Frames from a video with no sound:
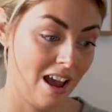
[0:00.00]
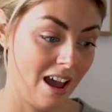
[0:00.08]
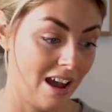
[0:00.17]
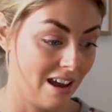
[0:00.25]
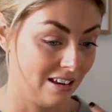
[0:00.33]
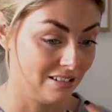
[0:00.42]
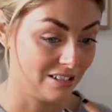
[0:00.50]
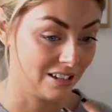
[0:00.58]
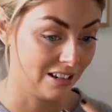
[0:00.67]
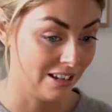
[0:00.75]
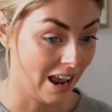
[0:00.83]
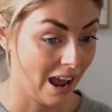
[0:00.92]
And
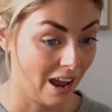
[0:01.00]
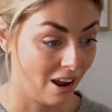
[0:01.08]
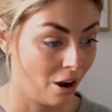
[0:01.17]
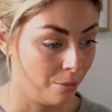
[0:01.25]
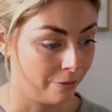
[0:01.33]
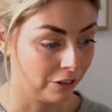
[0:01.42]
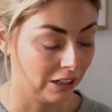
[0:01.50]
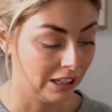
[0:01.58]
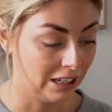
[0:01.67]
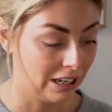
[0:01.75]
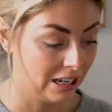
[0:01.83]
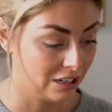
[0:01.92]
yeah,
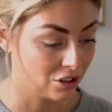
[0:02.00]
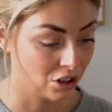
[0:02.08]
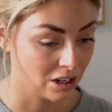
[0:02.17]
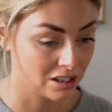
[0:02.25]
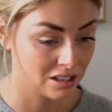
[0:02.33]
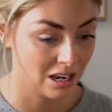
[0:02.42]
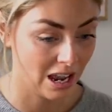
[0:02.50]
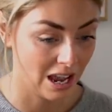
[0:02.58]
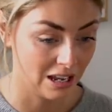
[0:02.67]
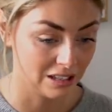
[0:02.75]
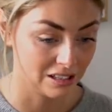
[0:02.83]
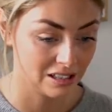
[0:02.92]
hopefully it just
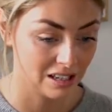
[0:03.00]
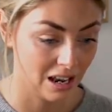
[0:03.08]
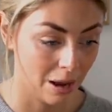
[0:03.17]
has